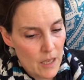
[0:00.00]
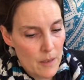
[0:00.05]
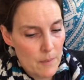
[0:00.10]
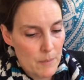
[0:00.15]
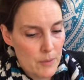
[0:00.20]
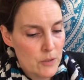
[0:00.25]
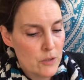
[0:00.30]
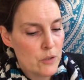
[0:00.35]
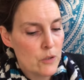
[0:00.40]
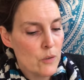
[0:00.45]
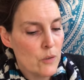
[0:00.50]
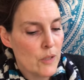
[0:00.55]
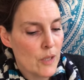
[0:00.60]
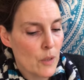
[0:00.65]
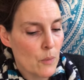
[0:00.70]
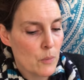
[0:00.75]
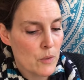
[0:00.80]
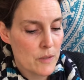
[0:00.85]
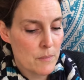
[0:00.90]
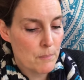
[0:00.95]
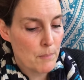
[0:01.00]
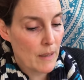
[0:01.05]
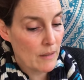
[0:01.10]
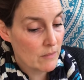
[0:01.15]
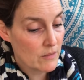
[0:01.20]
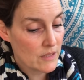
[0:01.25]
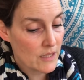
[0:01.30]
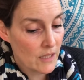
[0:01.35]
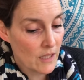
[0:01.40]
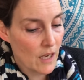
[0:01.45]
Petulia was
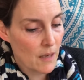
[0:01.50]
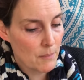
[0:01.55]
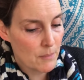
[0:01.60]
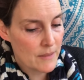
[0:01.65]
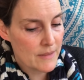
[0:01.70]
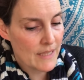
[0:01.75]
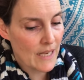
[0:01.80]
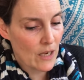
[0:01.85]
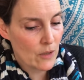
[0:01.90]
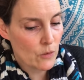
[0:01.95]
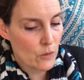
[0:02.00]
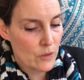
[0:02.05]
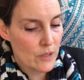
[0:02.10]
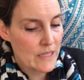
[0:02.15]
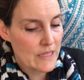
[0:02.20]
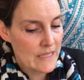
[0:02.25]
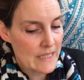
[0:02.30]
bouncing up and down on her